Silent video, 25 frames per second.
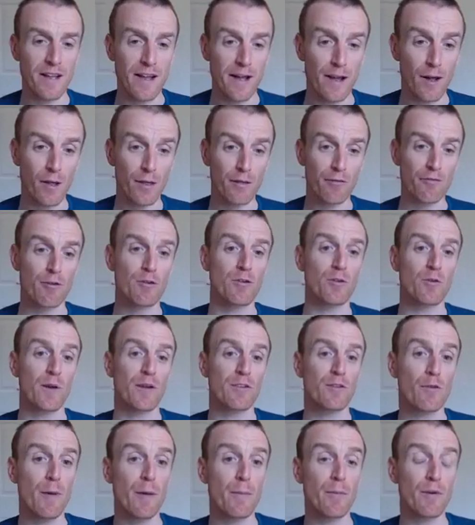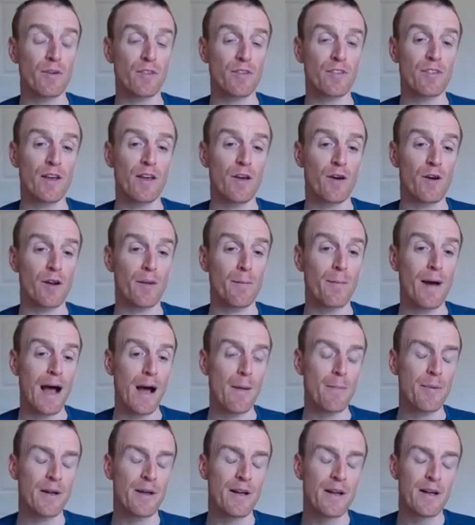link through to it so people can see it on a map.
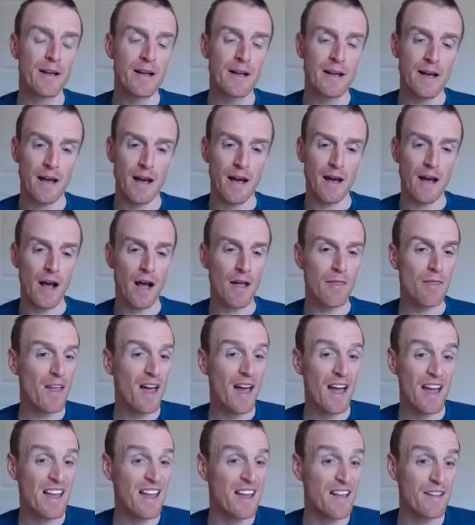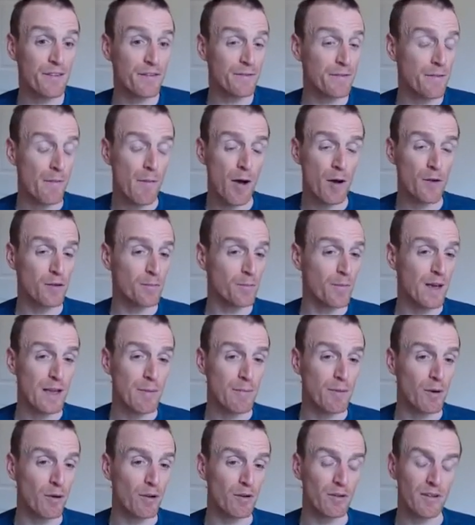And that is, for most
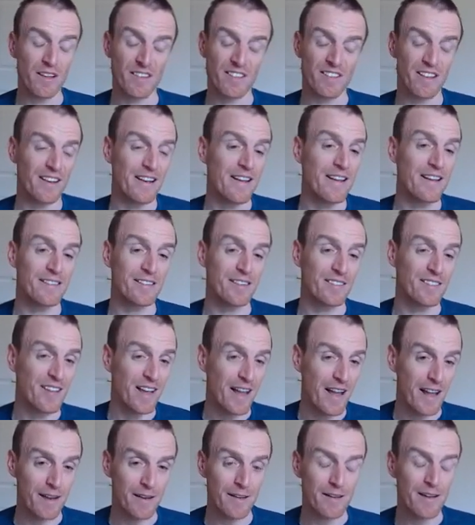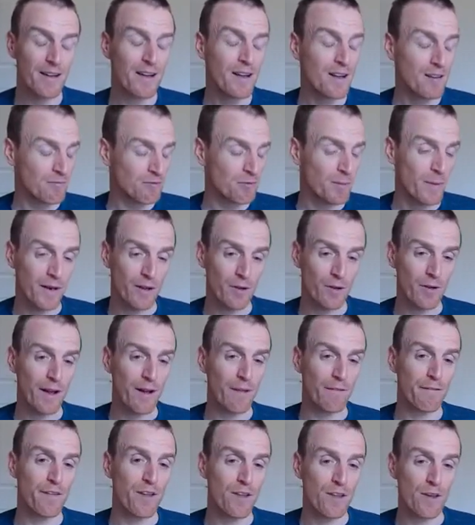people, it's at least a 10, depending on
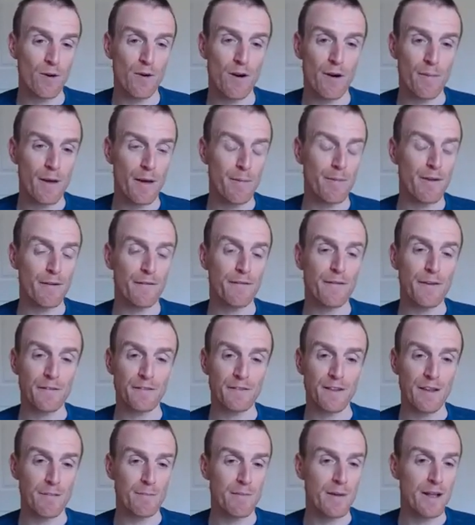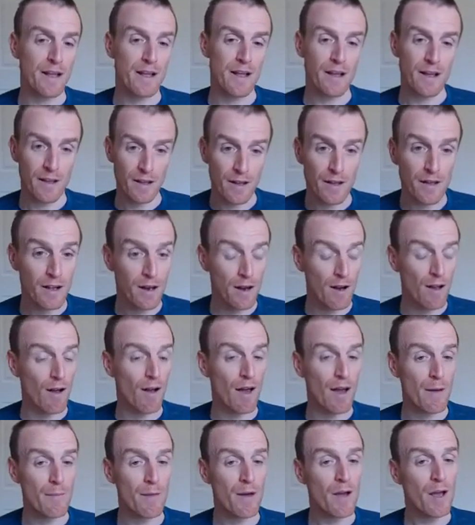how fit you are, maybe a 15-minute
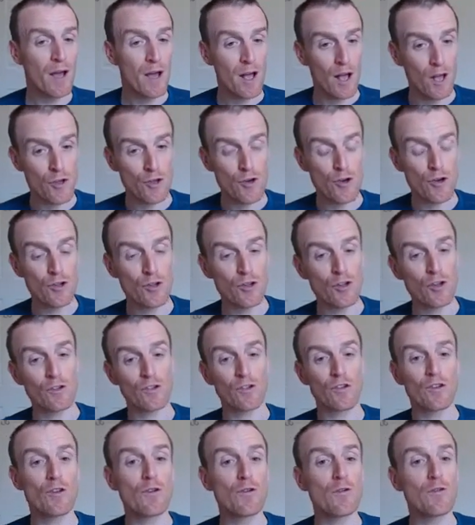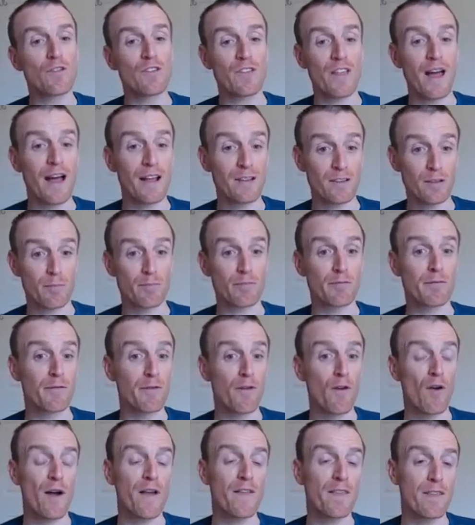climb, and you can just use that to
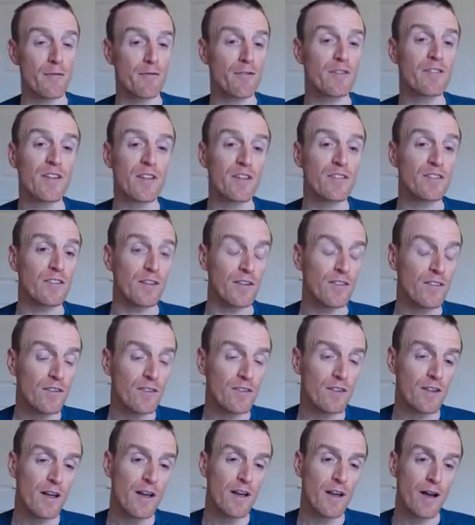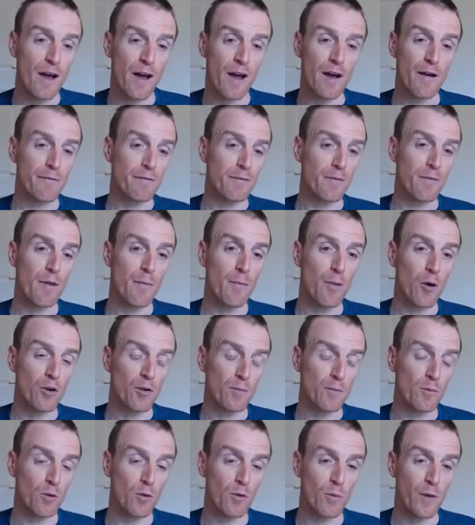provide the resistance from the
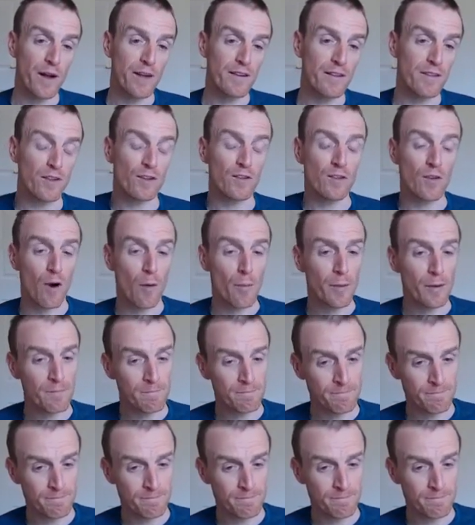bottom all the way to the top.